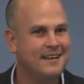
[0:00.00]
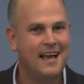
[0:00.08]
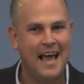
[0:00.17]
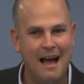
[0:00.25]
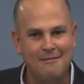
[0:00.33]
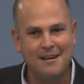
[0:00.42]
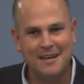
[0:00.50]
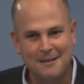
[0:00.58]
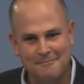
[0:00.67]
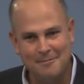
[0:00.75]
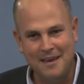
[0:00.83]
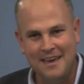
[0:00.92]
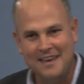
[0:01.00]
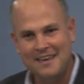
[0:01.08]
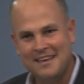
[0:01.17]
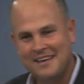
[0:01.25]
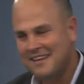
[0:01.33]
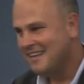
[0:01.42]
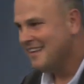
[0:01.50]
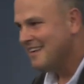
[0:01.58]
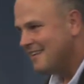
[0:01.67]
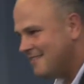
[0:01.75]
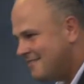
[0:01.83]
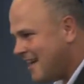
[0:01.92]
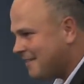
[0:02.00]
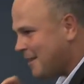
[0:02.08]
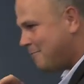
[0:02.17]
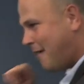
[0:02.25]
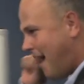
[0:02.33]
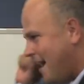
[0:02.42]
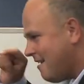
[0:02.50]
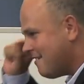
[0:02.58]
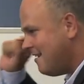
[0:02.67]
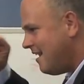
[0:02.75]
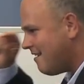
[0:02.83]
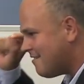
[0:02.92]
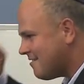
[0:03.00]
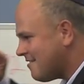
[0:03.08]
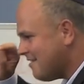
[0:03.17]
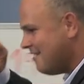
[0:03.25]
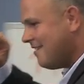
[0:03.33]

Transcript: How could it be that the pioneers